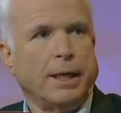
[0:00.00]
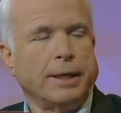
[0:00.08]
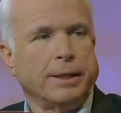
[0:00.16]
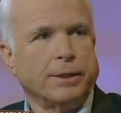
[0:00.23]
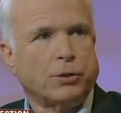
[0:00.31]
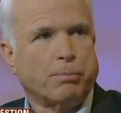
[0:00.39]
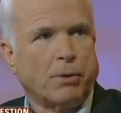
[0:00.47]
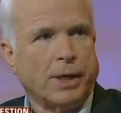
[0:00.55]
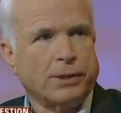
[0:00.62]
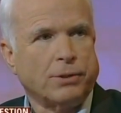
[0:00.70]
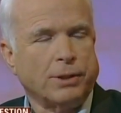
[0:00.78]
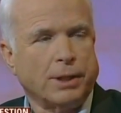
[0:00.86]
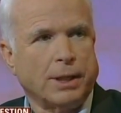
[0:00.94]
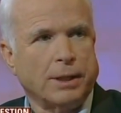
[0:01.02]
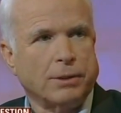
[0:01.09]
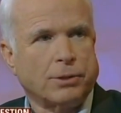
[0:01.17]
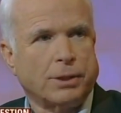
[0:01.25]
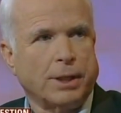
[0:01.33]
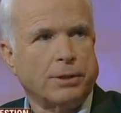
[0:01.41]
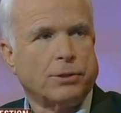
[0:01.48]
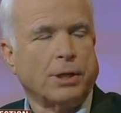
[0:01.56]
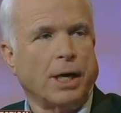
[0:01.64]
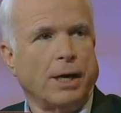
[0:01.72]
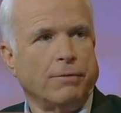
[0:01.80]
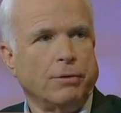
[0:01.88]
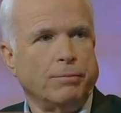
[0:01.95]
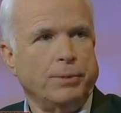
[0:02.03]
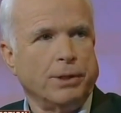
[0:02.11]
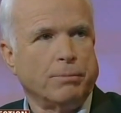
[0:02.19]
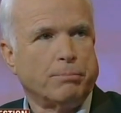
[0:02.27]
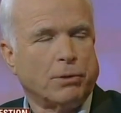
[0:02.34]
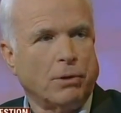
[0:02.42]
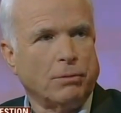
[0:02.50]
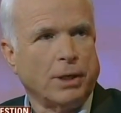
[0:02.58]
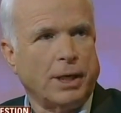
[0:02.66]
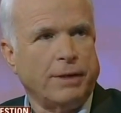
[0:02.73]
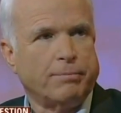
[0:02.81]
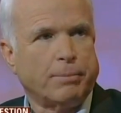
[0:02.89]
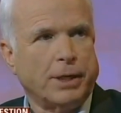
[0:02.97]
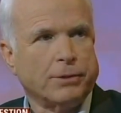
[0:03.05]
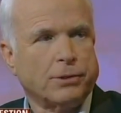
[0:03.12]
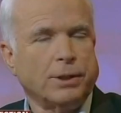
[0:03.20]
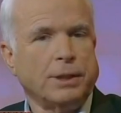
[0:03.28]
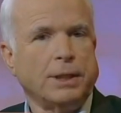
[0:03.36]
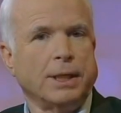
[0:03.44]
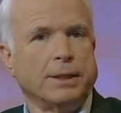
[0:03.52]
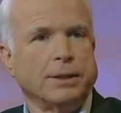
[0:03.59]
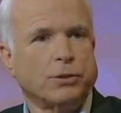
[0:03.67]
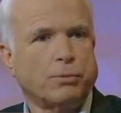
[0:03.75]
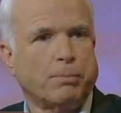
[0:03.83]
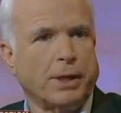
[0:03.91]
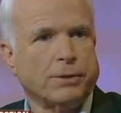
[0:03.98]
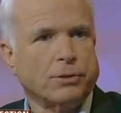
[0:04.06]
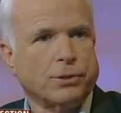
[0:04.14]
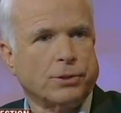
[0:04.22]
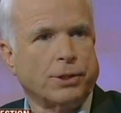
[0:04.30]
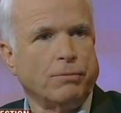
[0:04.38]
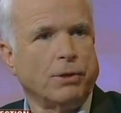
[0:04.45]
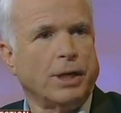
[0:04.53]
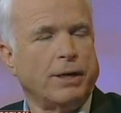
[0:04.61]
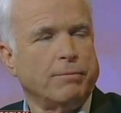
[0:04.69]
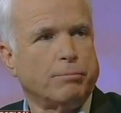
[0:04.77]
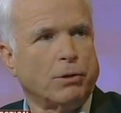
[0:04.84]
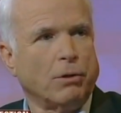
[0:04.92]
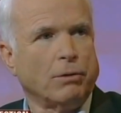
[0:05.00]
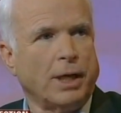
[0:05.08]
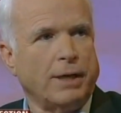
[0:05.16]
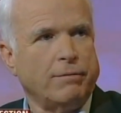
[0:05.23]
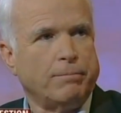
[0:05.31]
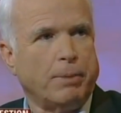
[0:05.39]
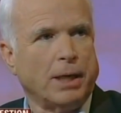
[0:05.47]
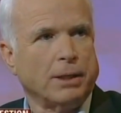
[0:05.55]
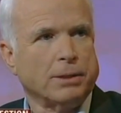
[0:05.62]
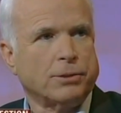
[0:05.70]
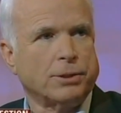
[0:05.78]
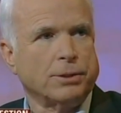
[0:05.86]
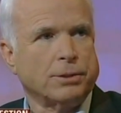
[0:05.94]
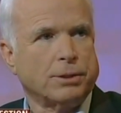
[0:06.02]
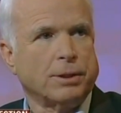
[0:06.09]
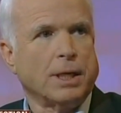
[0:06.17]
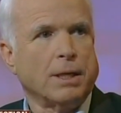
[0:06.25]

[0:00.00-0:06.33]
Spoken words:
and as President of the United States, I will be a pro-life president, and this presidency will have pro-life policies.